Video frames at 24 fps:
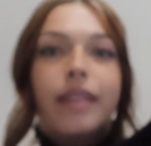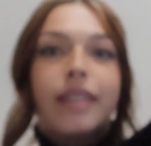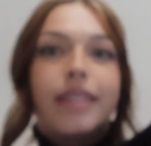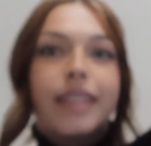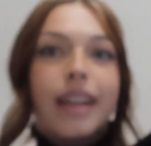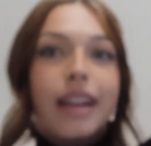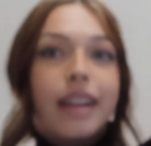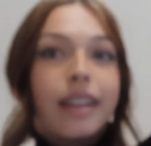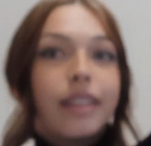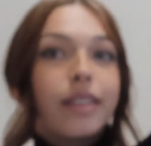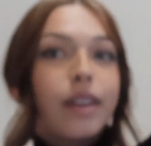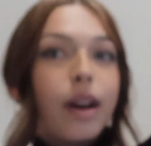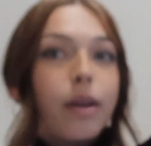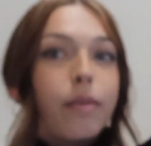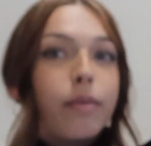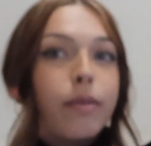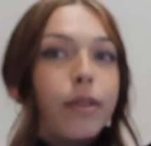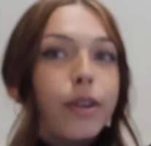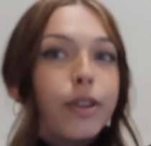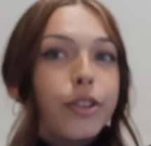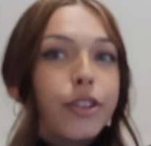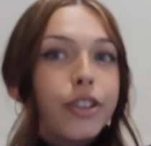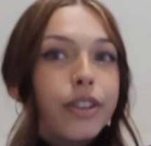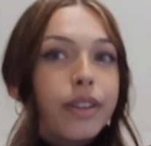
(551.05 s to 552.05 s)
the tank top
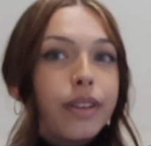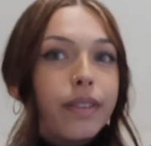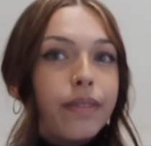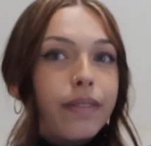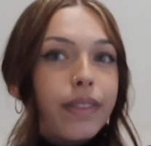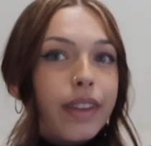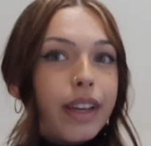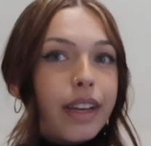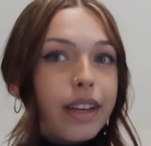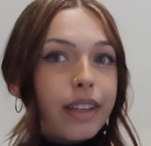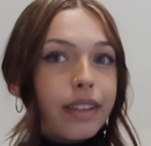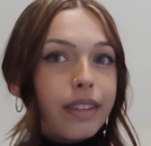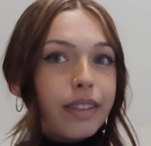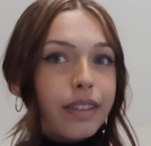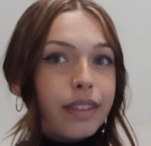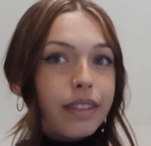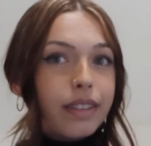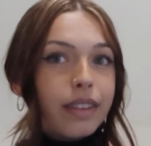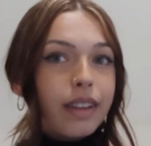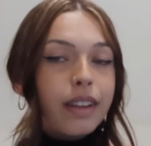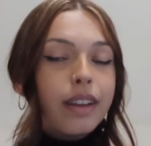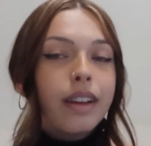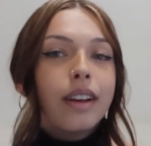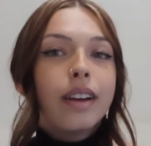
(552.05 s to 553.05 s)
version of
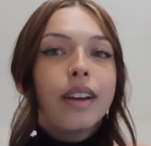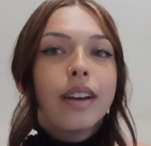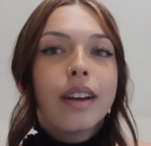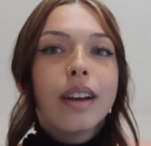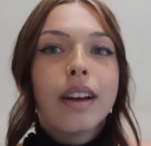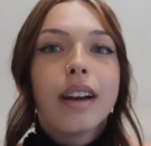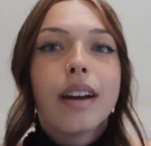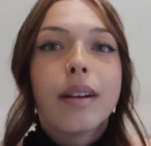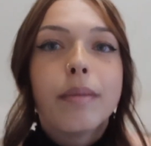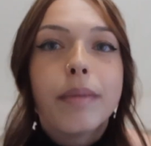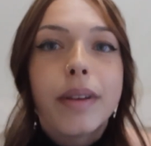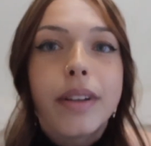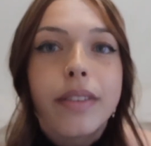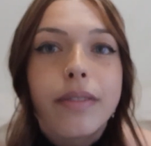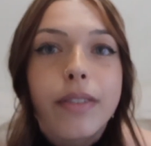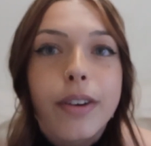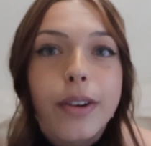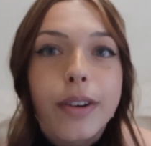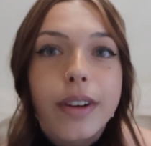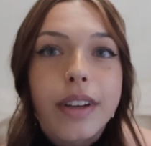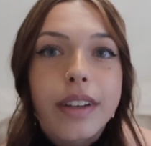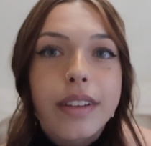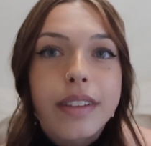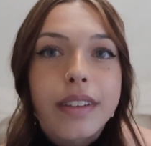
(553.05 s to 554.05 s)
this. I'm in
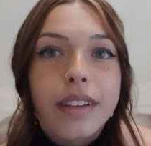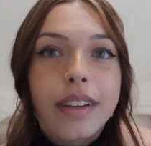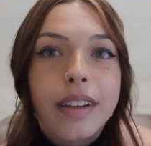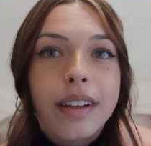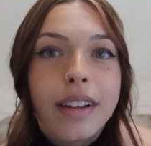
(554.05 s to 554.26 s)
focus.